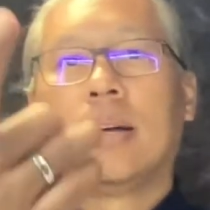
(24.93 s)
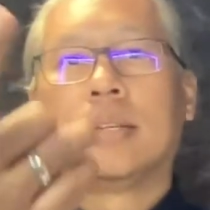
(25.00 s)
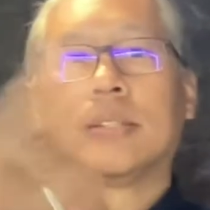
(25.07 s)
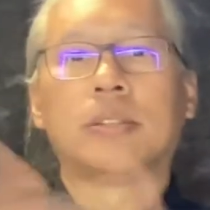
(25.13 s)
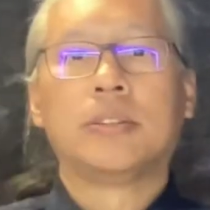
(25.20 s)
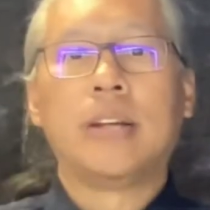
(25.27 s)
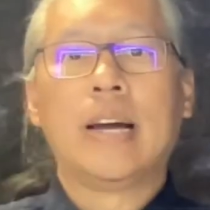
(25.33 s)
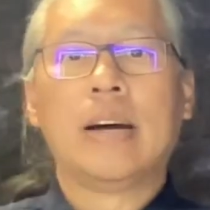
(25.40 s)

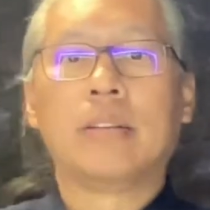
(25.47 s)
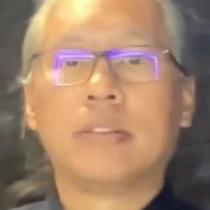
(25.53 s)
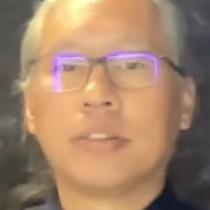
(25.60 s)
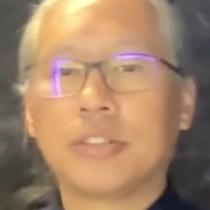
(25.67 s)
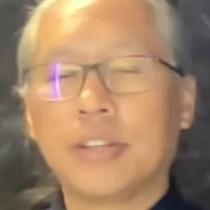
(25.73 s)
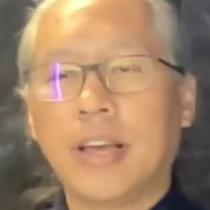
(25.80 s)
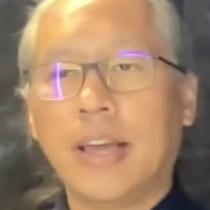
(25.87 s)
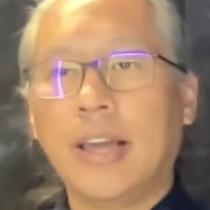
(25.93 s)
So now they're
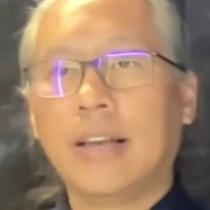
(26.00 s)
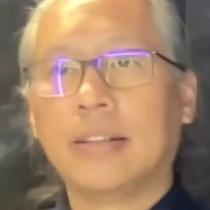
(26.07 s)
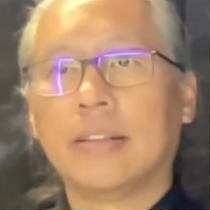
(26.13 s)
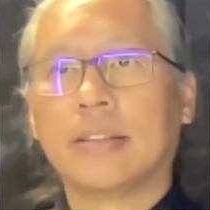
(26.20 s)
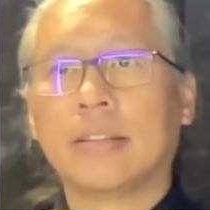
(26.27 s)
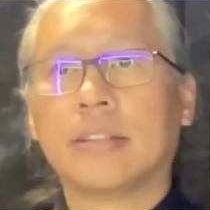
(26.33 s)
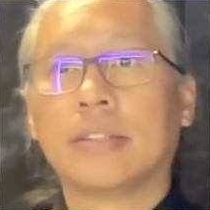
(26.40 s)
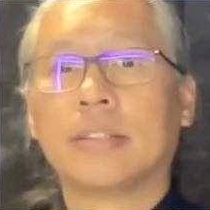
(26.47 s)
saying
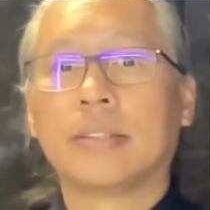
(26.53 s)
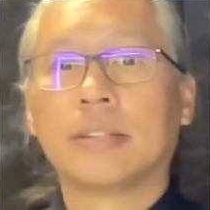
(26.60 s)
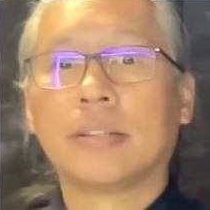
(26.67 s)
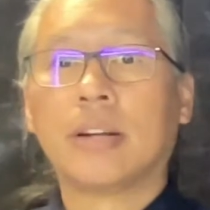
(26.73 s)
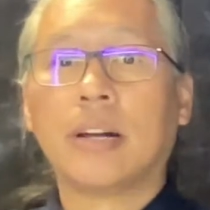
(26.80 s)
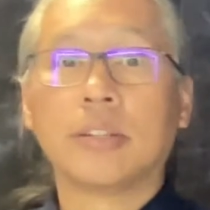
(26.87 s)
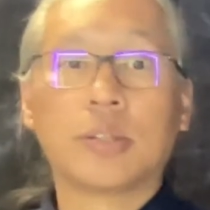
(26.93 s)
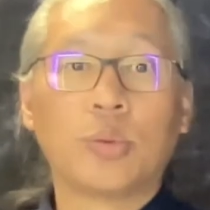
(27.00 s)
that this
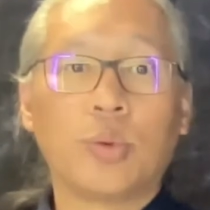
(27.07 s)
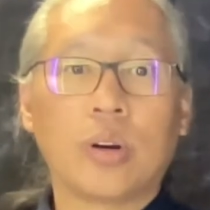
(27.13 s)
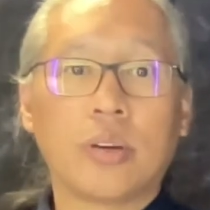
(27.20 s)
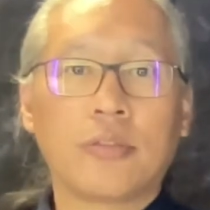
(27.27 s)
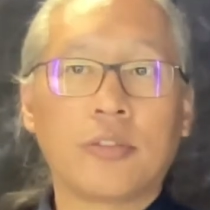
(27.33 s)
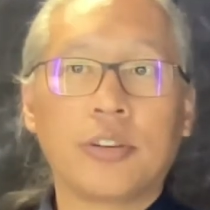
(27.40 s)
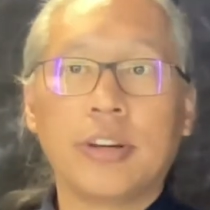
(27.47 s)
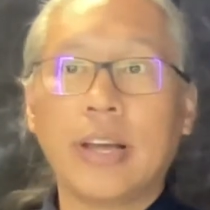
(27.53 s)
could also
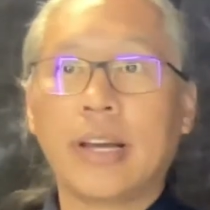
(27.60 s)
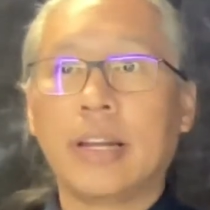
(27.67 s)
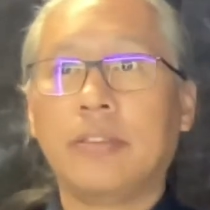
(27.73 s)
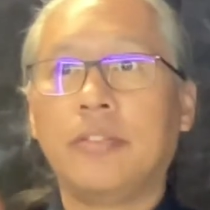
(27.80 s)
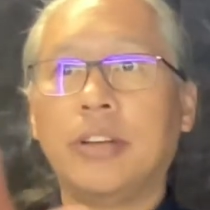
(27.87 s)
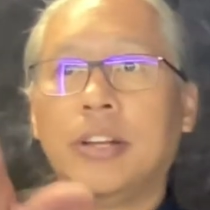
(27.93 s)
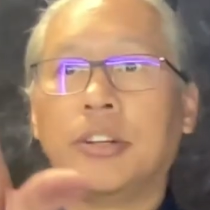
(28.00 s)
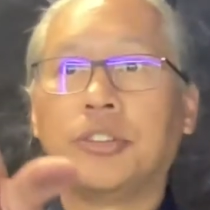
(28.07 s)
work for
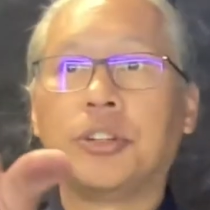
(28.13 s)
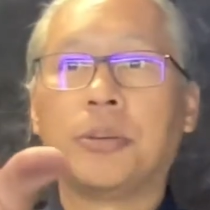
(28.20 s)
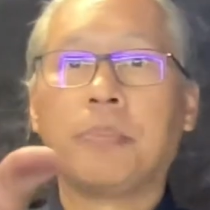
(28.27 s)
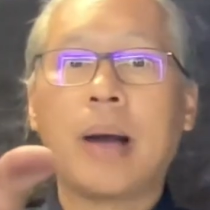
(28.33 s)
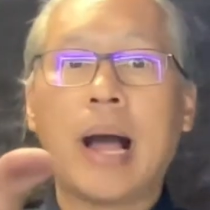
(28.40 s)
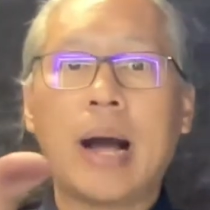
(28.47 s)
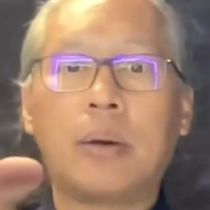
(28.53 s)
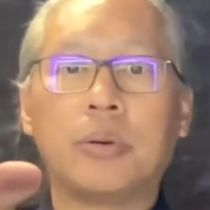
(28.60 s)
negative integer
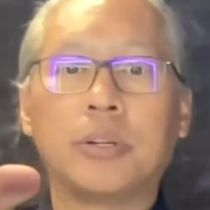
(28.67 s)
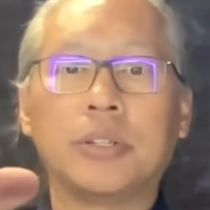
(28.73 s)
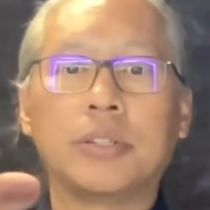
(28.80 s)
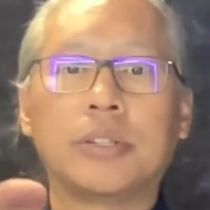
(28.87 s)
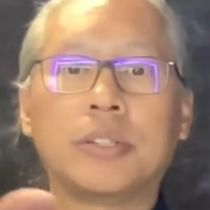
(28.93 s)
powers.